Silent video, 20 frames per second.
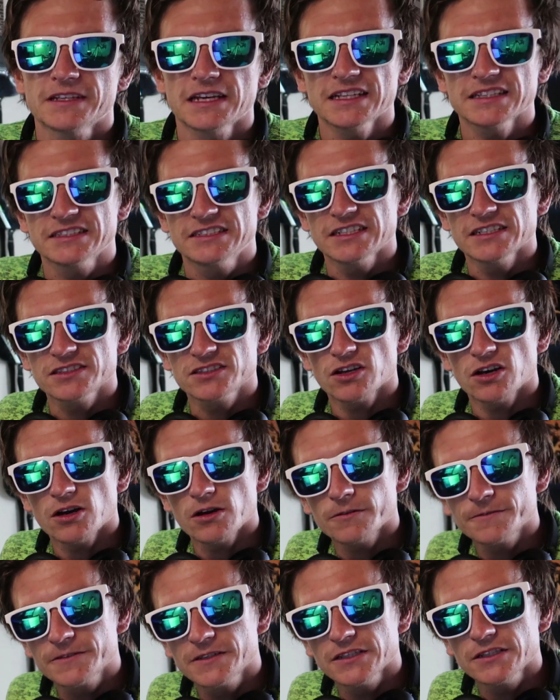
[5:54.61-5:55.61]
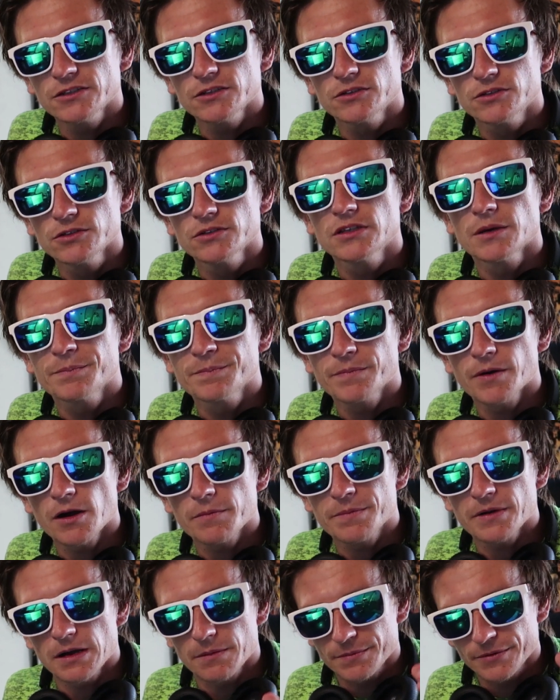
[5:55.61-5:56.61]
That just after you do the
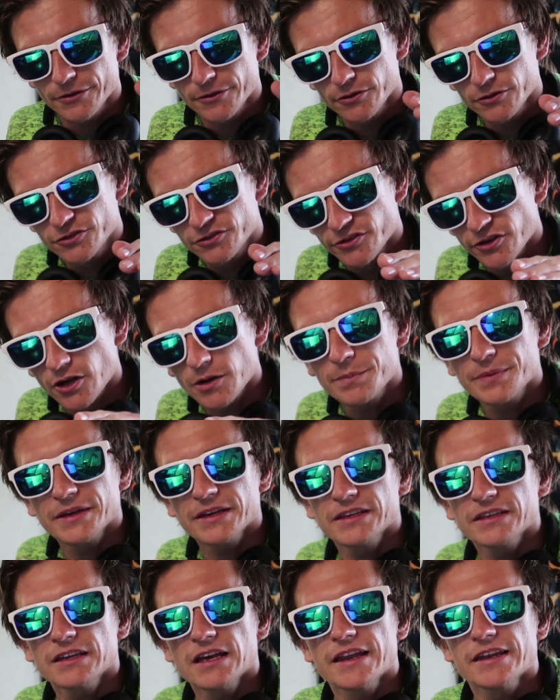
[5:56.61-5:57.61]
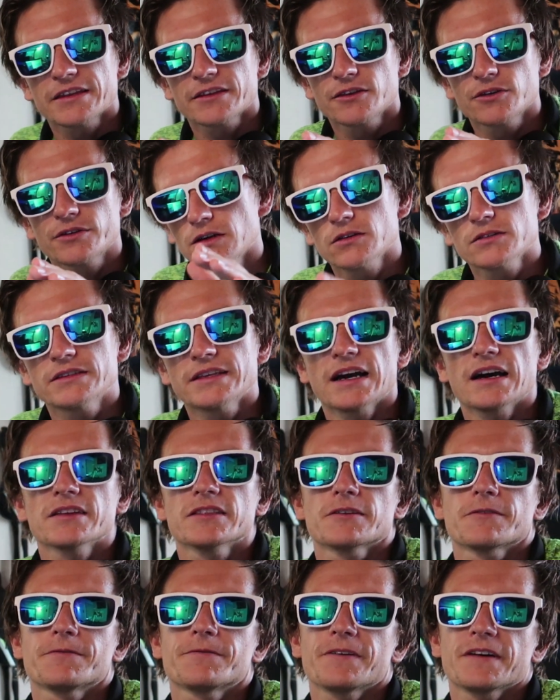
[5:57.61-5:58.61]
pop-up, you drop in and you go down
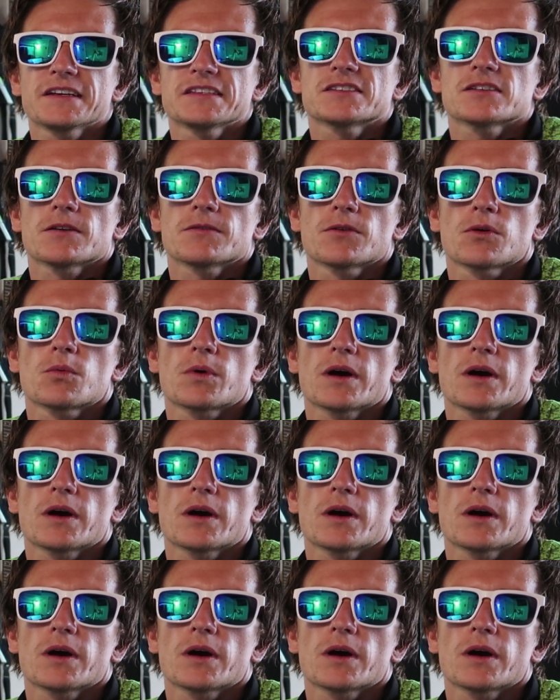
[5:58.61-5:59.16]
the face of a